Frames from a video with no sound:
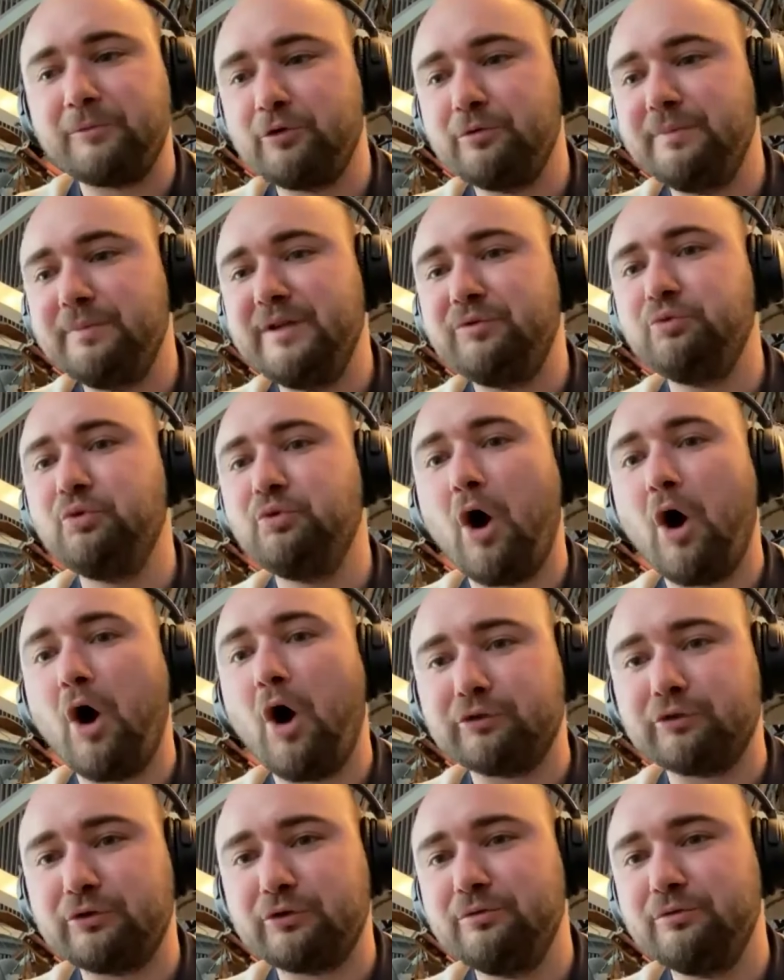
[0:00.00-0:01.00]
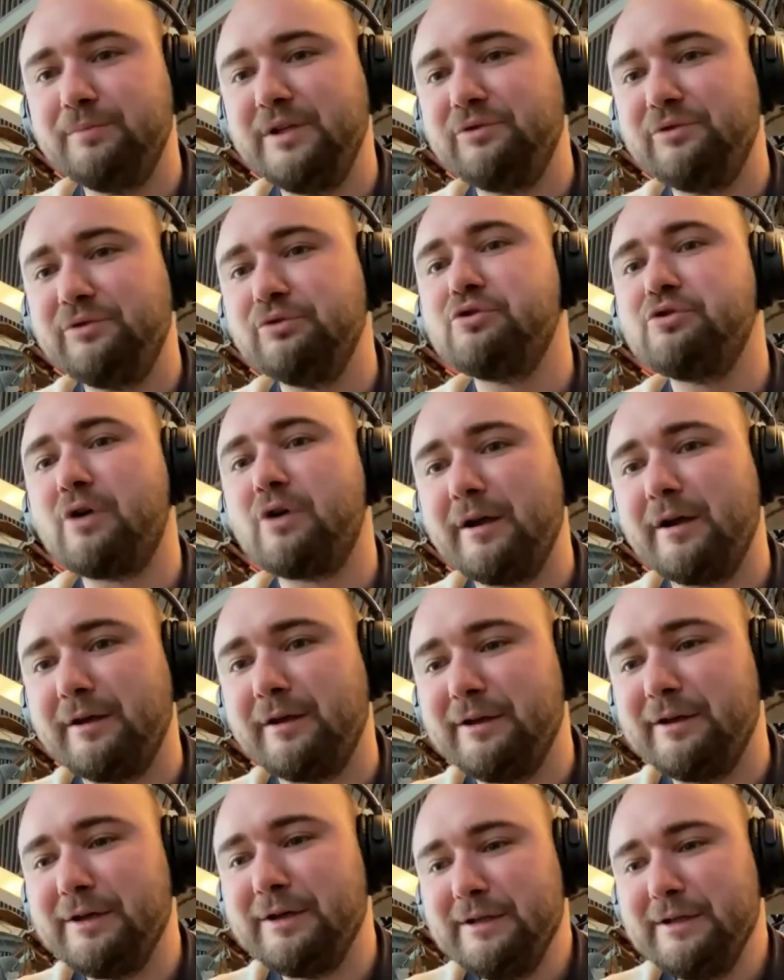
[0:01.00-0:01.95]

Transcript: could be too hot, could be too dry.